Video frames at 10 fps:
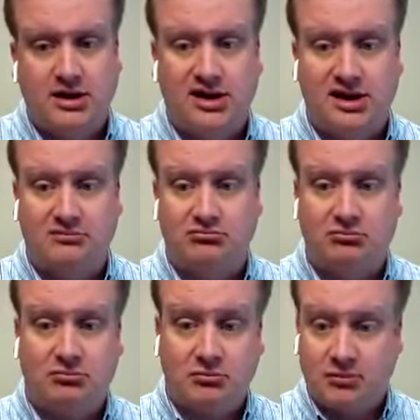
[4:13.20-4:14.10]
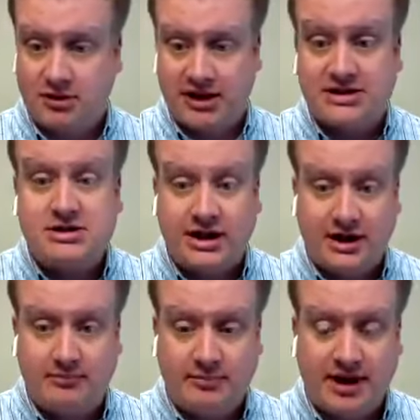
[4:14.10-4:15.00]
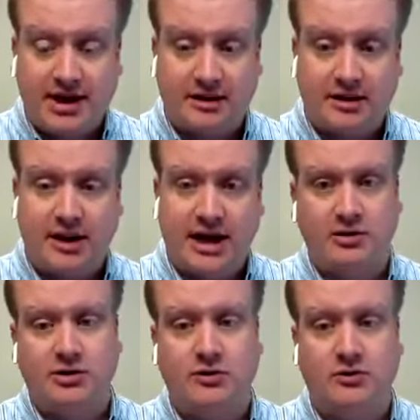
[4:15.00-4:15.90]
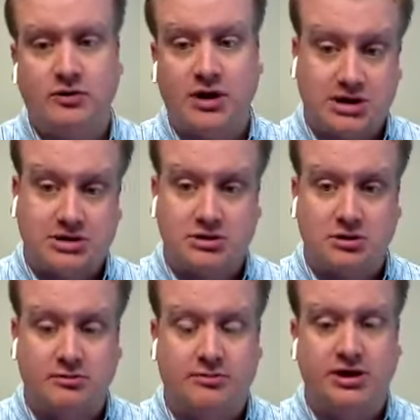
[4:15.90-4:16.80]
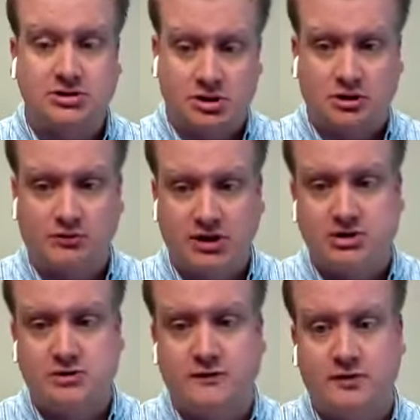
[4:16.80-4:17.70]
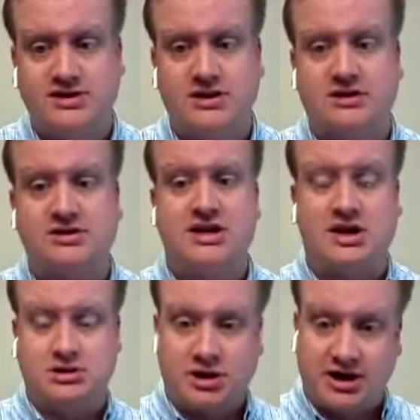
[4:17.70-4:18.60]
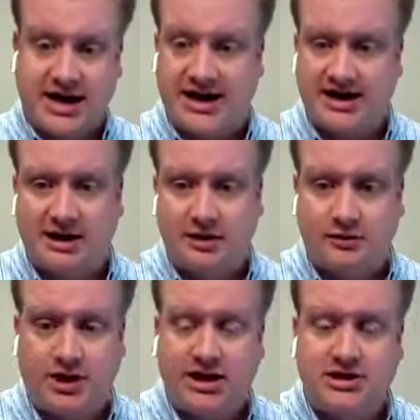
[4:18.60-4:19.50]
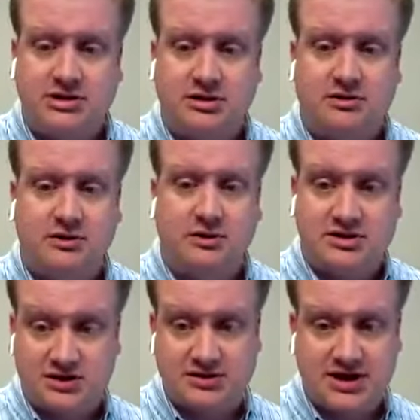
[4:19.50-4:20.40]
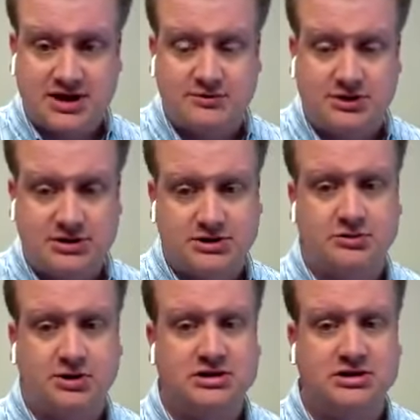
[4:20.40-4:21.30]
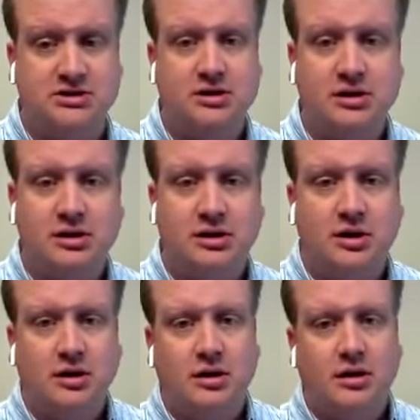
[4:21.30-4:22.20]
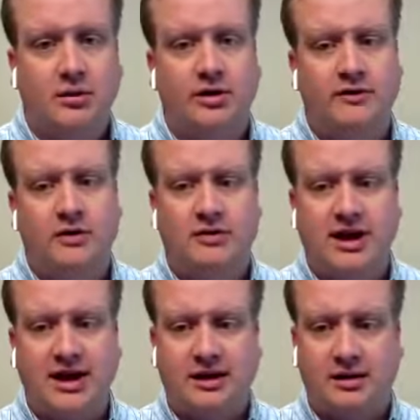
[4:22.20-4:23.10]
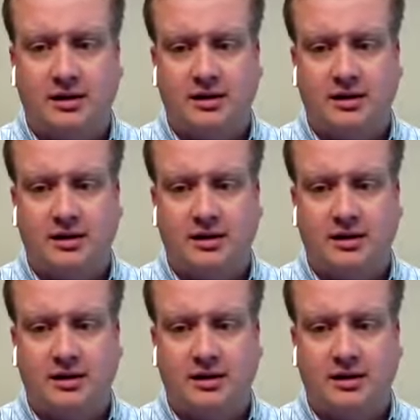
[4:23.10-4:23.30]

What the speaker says: then that's going to impact how you register, because you're going to register for a sales tax. You're going to add that location to your sales tax registration. But if you take